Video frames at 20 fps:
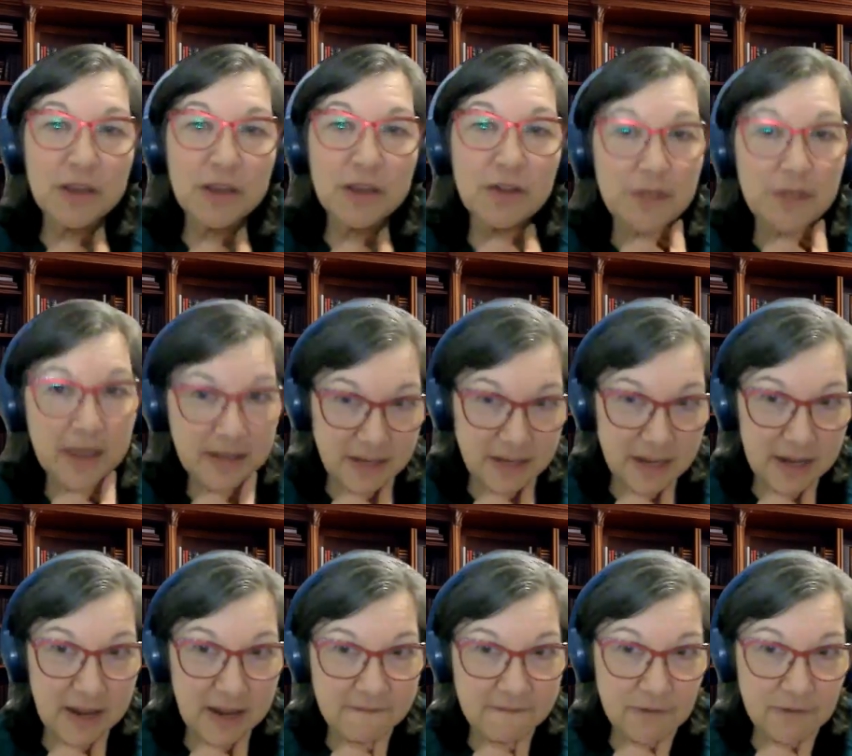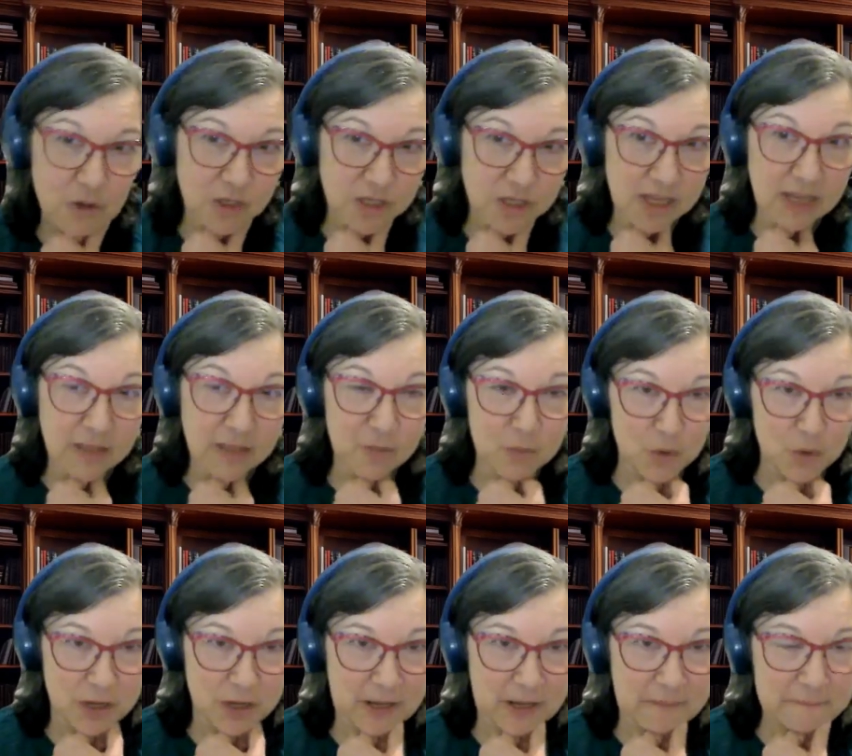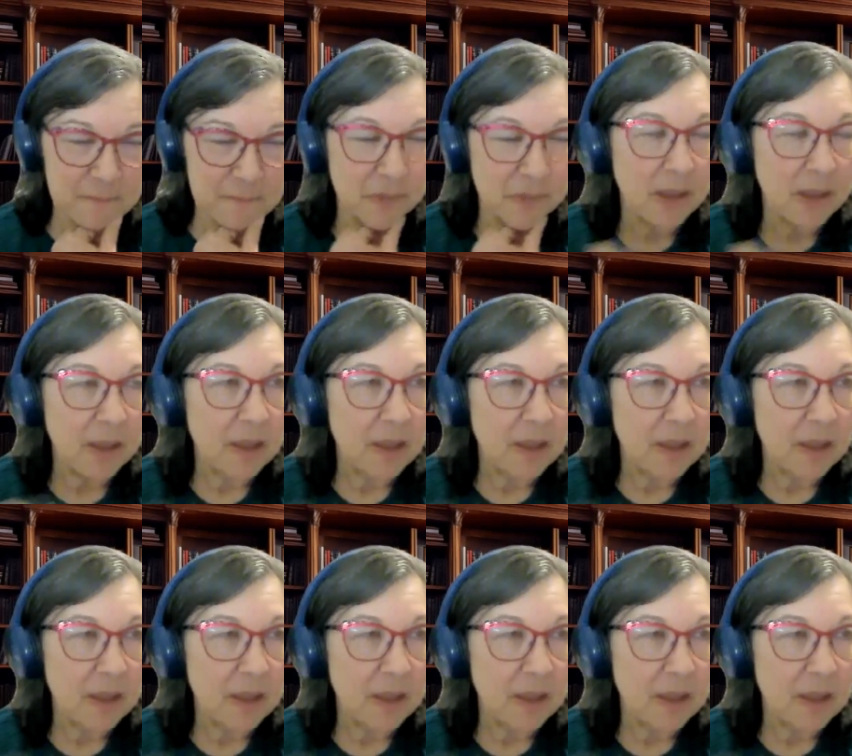Earlier that day, first thing in the morning,